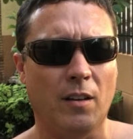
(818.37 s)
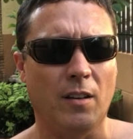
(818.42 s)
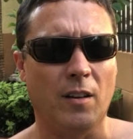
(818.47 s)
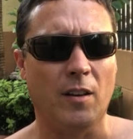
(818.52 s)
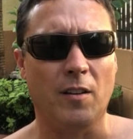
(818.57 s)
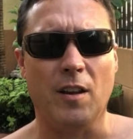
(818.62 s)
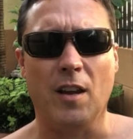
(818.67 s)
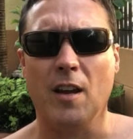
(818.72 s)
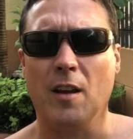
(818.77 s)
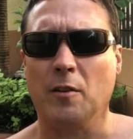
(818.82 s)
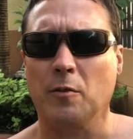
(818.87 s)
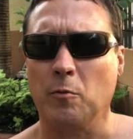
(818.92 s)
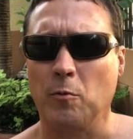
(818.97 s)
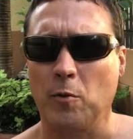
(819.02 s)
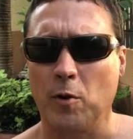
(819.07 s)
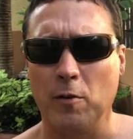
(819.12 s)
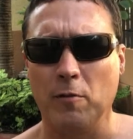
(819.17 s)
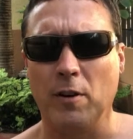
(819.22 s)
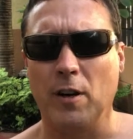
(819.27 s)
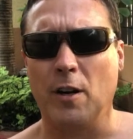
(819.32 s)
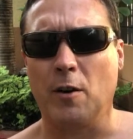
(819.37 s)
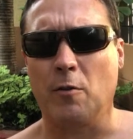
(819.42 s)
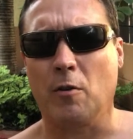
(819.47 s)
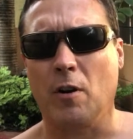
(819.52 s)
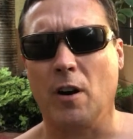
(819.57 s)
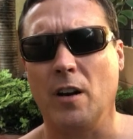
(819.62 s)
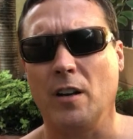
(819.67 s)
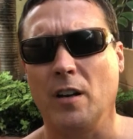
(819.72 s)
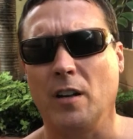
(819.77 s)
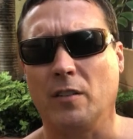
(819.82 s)
Now yes, we're over here
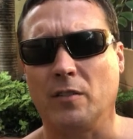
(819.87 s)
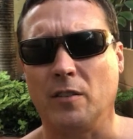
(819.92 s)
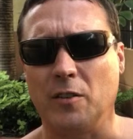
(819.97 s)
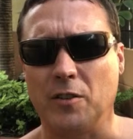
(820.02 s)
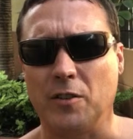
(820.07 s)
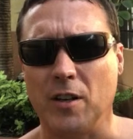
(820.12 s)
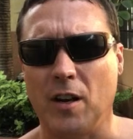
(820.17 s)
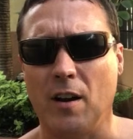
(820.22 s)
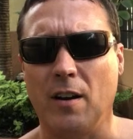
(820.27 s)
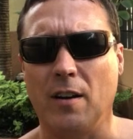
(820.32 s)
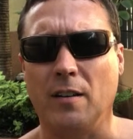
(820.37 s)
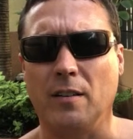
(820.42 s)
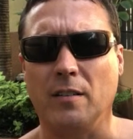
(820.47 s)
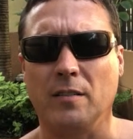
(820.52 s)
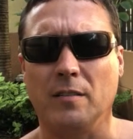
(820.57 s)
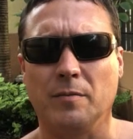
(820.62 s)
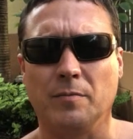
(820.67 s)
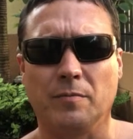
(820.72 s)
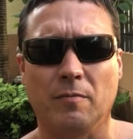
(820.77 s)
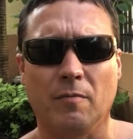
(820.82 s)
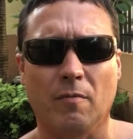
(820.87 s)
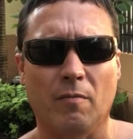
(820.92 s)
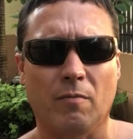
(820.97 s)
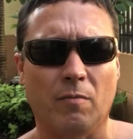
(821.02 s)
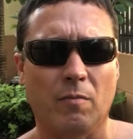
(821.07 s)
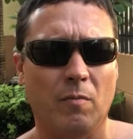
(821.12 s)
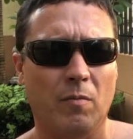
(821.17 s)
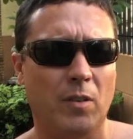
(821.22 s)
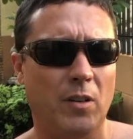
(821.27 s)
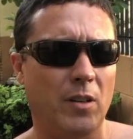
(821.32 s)
right next to China.
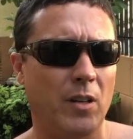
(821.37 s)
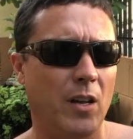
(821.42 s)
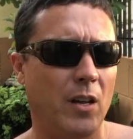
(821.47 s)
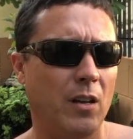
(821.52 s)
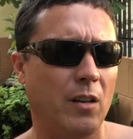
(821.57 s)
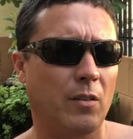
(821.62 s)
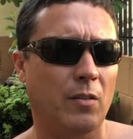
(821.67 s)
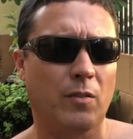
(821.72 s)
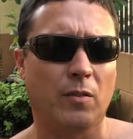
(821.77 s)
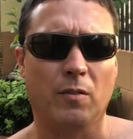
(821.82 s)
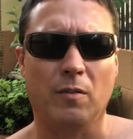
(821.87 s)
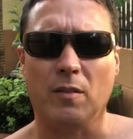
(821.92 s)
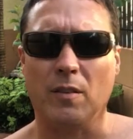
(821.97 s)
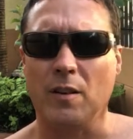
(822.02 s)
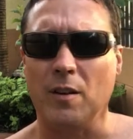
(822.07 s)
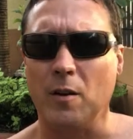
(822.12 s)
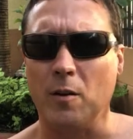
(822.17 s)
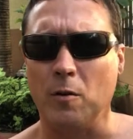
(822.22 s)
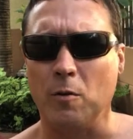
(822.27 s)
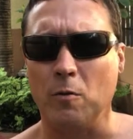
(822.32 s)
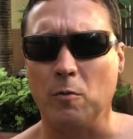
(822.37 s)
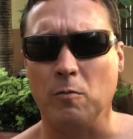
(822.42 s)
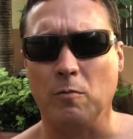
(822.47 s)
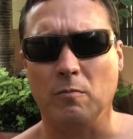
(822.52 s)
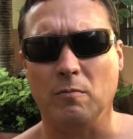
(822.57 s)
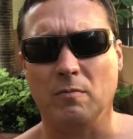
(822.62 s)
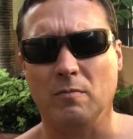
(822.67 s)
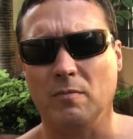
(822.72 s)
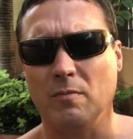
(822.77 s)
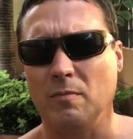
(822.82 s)
Yes, you
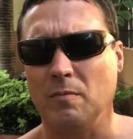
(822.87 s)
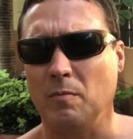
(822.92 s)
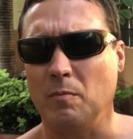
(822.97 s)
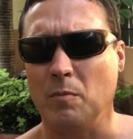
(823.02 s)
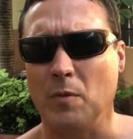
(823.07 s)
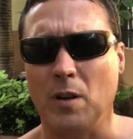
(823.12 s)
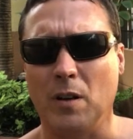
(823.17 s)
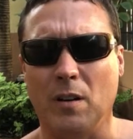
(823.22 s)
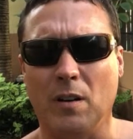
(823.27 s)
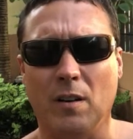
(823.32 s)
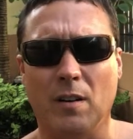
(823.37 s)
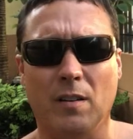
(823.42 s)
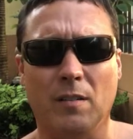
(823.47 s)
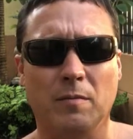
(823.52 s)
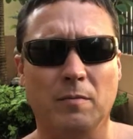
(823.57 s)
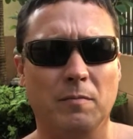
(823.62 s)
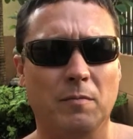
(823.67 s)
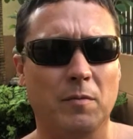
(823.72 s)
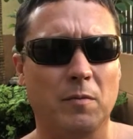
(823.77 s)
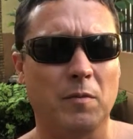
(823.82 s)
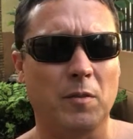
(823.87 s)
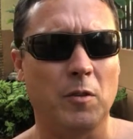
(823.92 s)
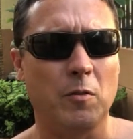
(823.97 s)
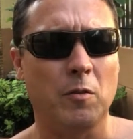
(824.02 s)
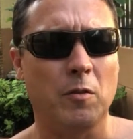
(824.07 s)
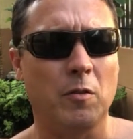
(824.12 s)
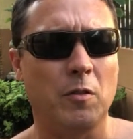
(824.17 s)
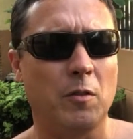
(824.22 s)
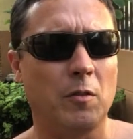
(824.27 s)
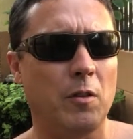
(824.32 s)
know,
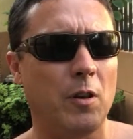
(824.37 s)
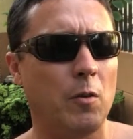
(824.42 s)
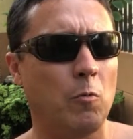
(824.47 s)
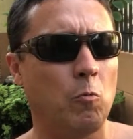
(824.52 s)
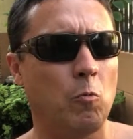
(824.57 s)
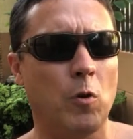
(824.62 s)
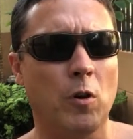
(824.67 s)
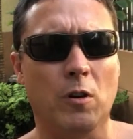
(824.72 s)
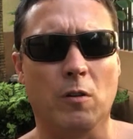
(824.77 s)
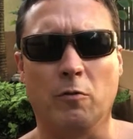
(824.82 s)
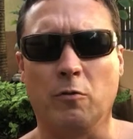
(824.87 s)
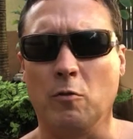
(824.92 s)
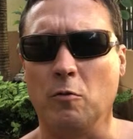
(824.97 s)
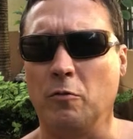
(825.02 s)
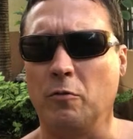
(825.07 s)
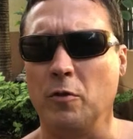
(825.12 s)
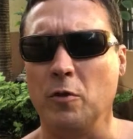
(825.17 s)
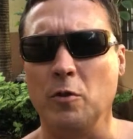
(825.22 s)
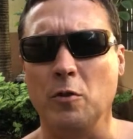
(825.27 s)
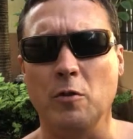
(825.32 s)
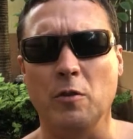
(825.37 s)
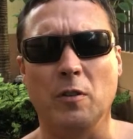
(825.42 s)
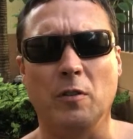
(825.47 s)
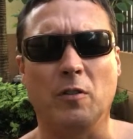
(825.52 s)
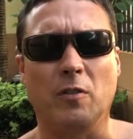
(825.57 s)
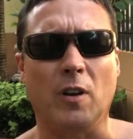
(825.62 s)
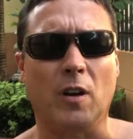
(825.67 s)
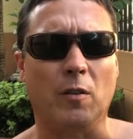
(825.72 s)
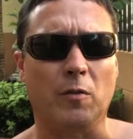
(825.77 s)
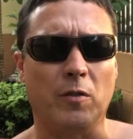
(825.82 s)
you get wonderful food in
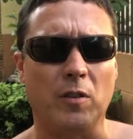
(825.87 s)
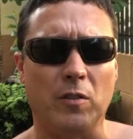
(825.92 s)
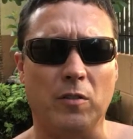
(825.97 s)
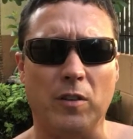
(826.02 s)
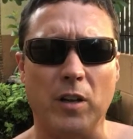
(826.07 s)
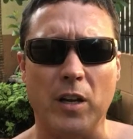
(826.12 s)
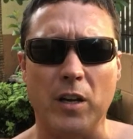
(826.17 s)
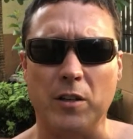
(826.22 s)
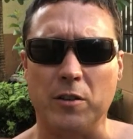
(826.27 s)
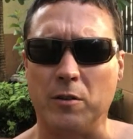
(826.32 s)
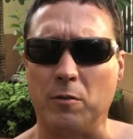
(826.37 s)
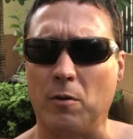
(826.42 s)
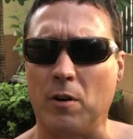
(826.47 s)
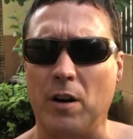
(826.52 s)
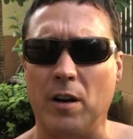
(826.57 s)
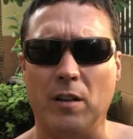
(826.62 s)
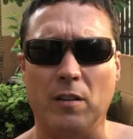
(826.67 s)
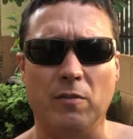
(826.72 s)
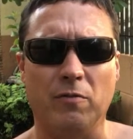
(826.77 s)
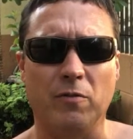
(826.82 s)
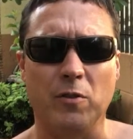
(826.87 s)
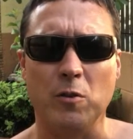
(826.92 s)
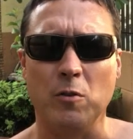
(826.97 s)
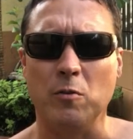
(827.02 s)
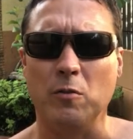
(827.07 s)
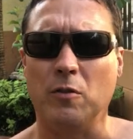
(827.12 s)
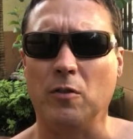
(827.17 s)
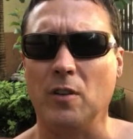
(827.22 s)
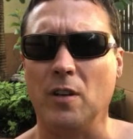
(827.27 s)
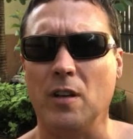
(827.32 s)
Southeast Asia, right? The
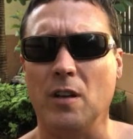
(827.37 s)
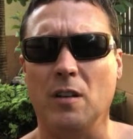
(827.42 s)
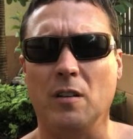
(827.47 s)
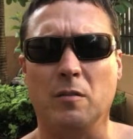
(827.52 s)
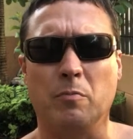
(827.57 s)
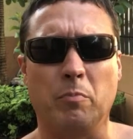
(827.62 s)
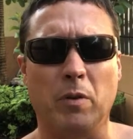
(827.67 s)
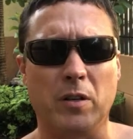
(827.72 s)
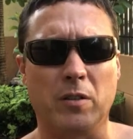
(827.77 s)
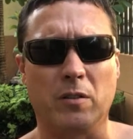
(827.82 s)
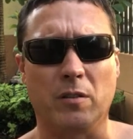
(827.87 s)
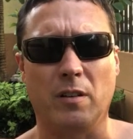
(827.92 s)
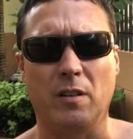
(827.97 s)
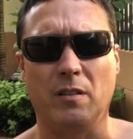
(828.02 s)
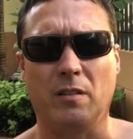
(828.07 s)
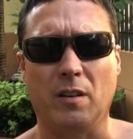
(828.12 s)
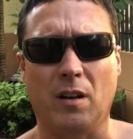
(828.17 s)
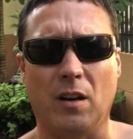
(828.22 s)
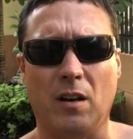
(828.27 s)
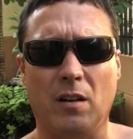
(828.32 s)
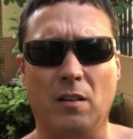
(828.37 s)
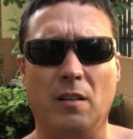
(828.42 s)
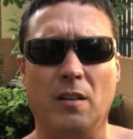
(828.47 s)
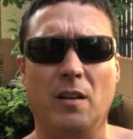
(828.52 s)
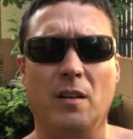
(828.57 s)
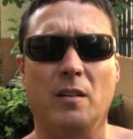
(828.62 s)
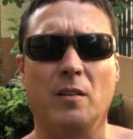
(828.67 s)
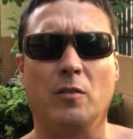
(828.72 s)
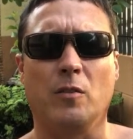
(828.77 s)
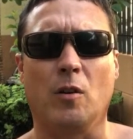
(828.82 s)
food scene, especially in
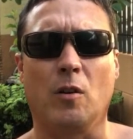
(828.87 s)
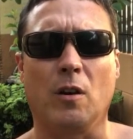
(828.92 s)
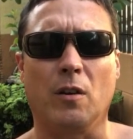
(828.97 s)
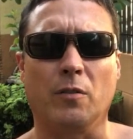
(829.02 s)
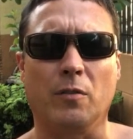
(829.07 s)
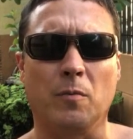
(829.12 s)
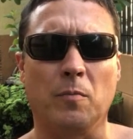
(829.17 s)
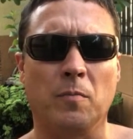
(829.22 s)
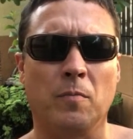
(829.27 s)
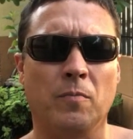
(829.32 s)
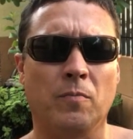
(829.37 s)
Thailand, is awesome.